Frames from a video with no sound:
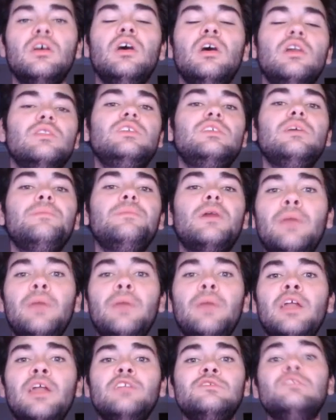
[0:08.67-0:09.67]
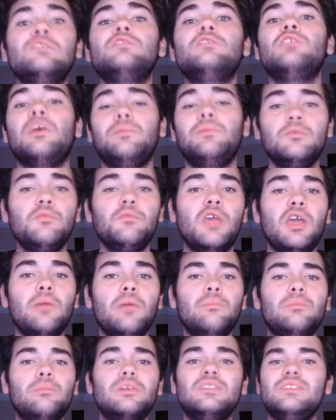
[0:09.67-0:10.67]
the team that made it to the championship
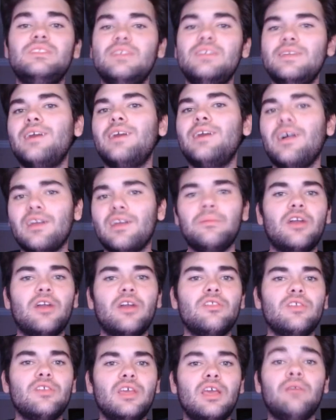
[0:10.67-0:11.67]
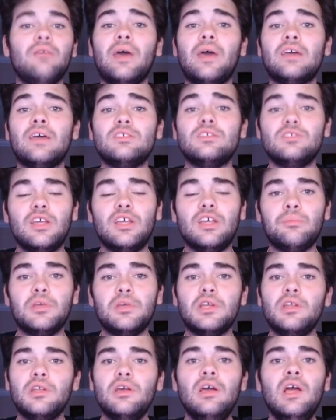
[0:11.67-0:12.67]
game but did not come out of the game as
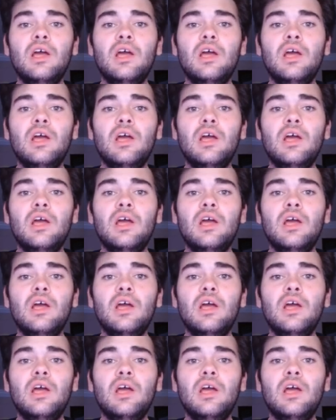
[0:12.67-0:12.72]
champion.